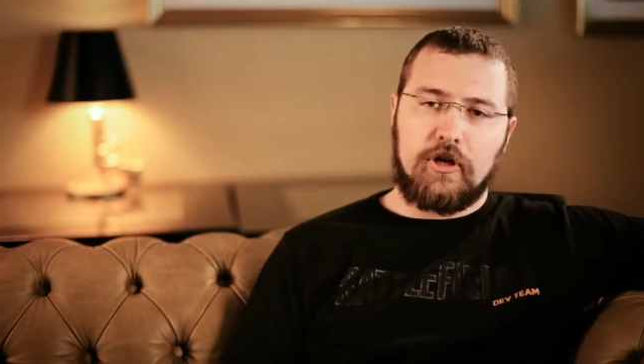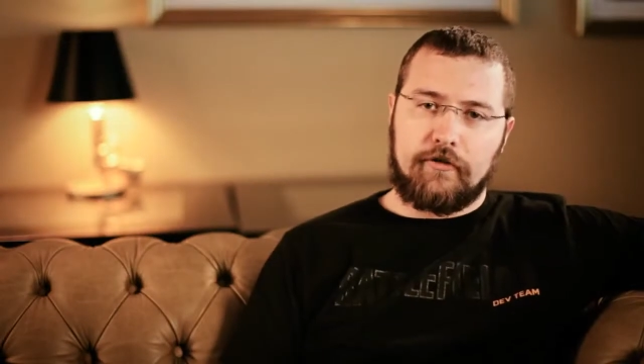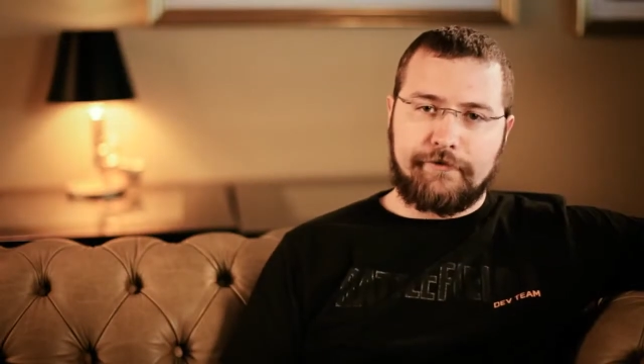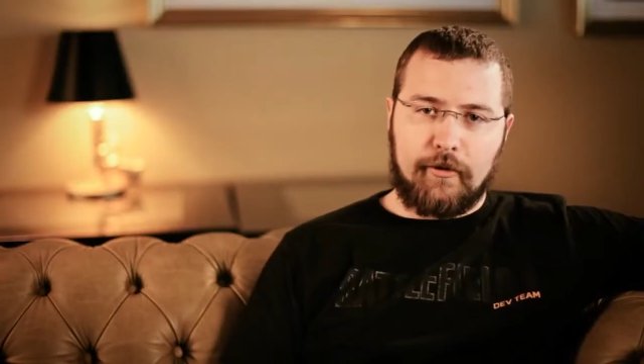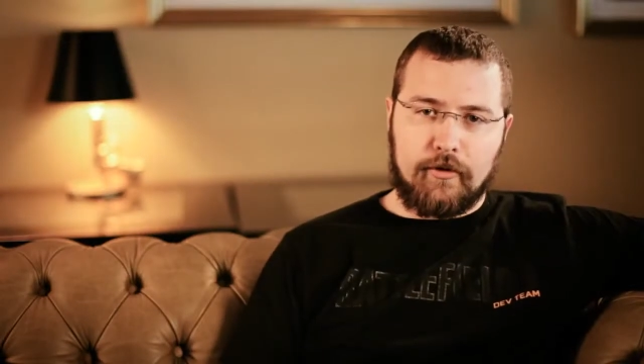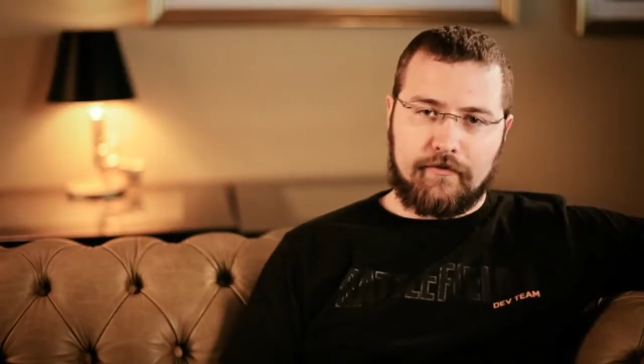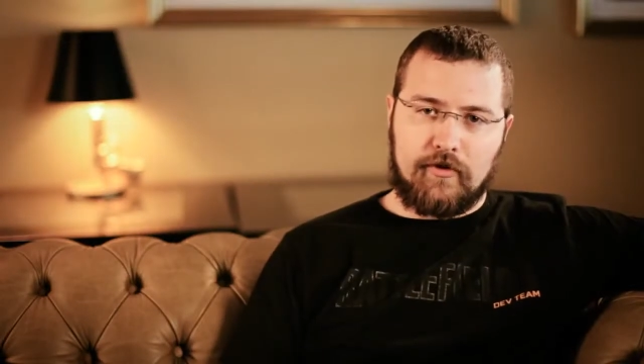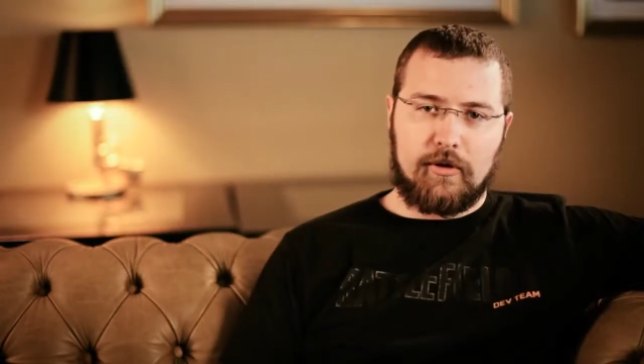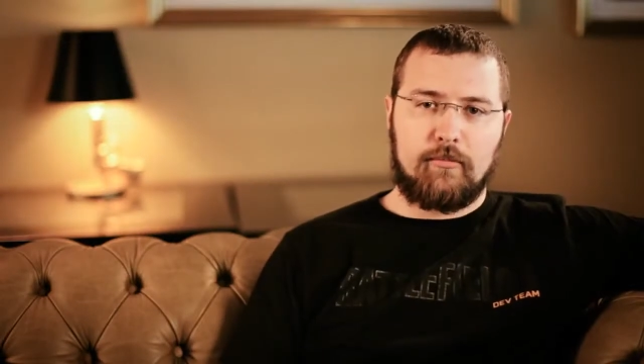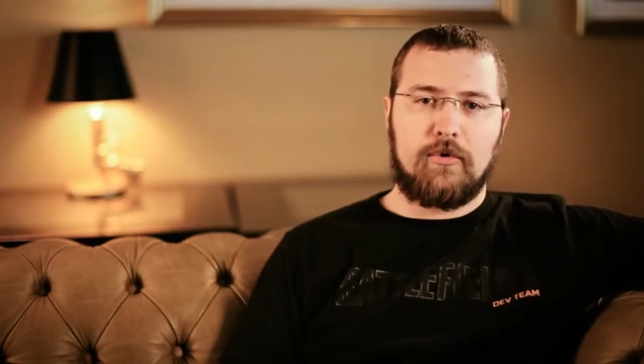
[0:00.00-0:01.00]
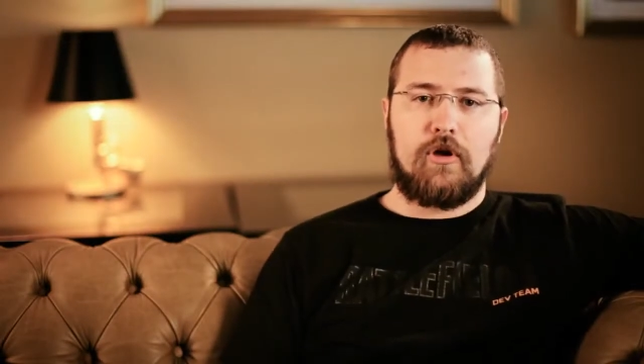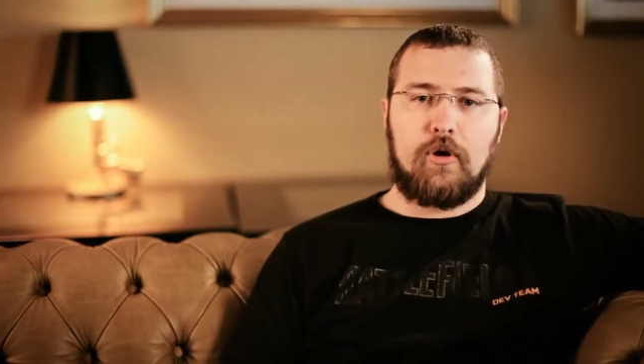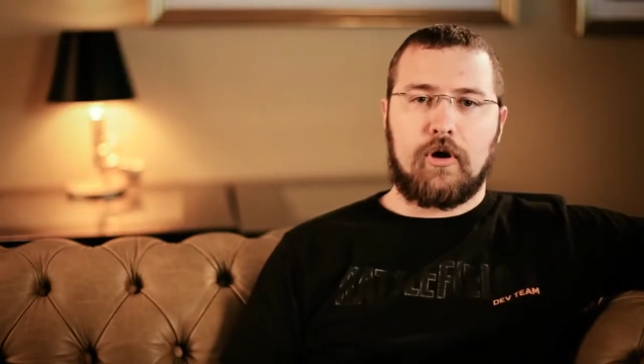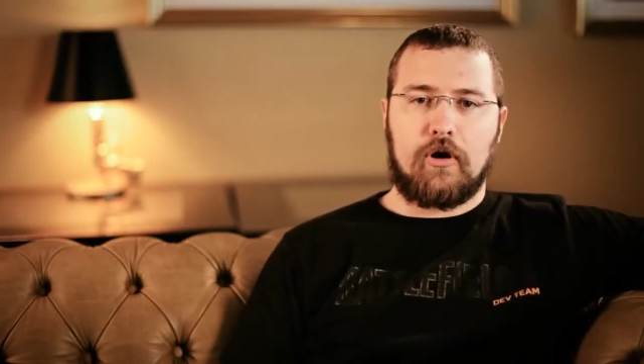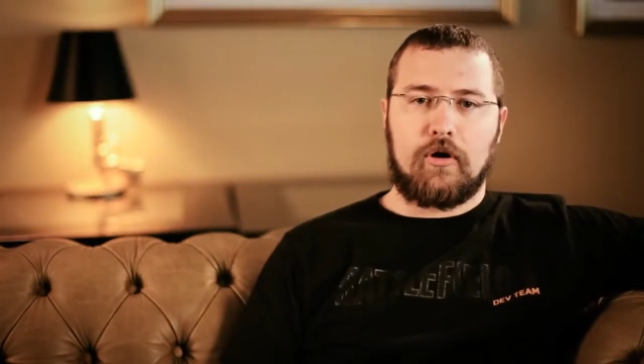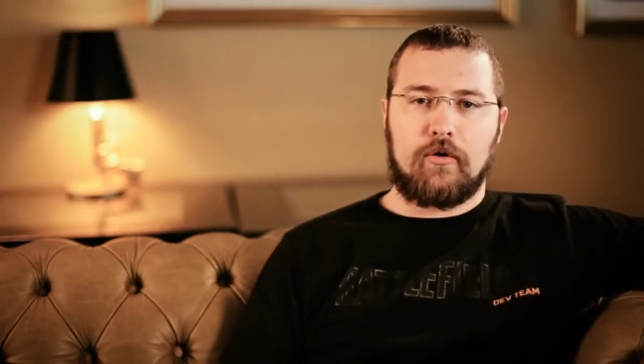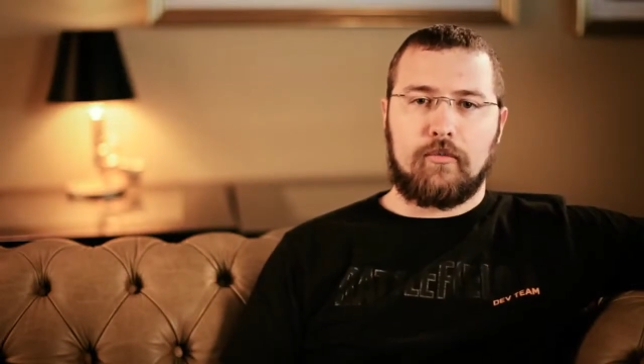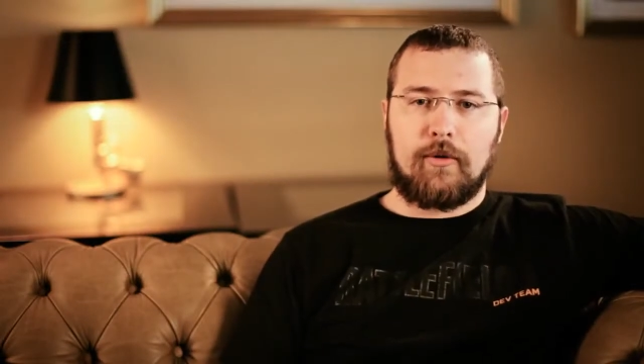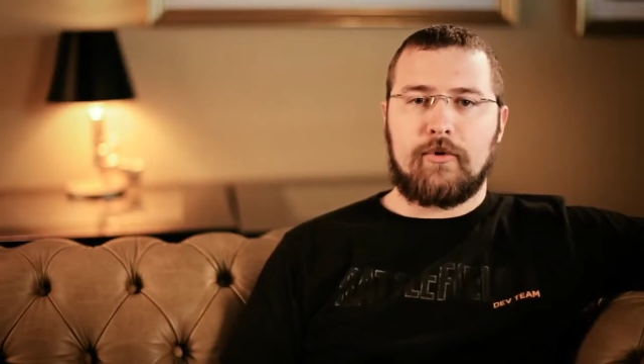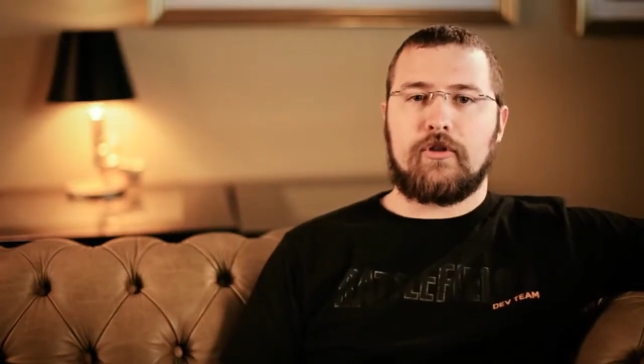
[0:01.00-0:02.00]
and four of them are
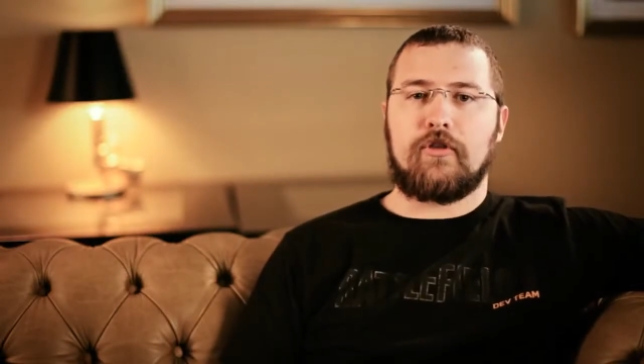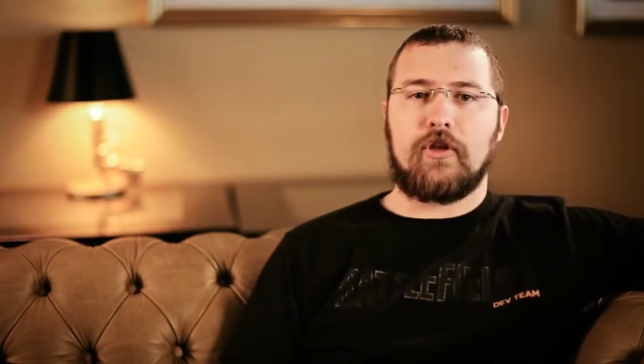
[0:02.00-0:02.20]
weapons